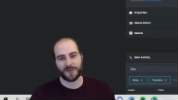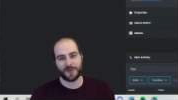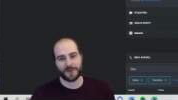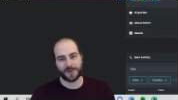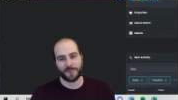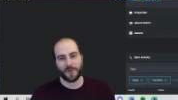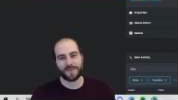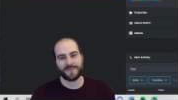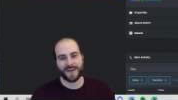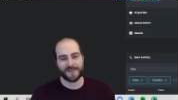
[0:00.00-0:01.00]
to
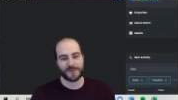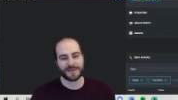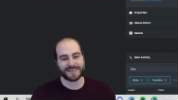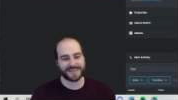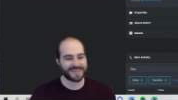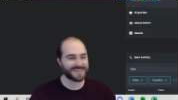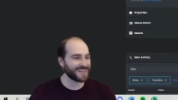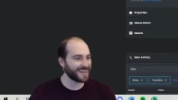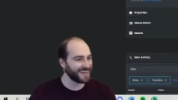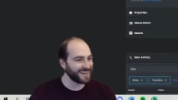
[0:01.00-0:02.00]
0.5, 0.6.
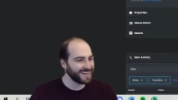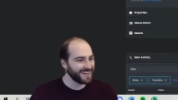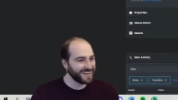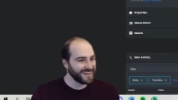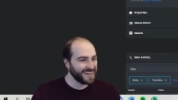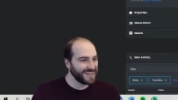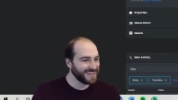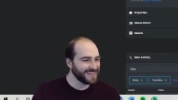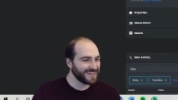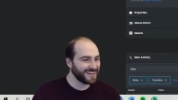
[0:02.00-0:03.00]
Like
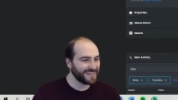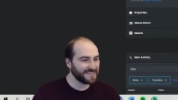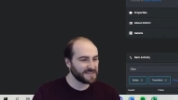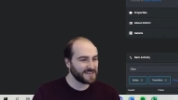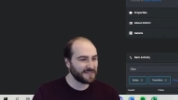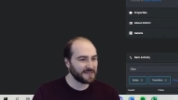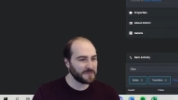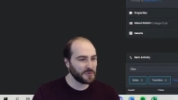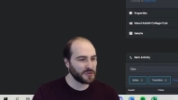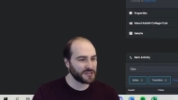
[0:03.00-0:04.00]
I was definitely
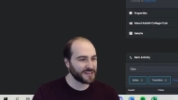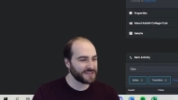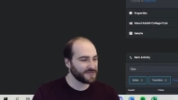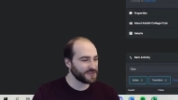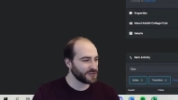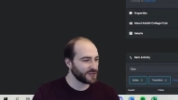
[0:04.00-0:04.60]
bullish, that's for sure.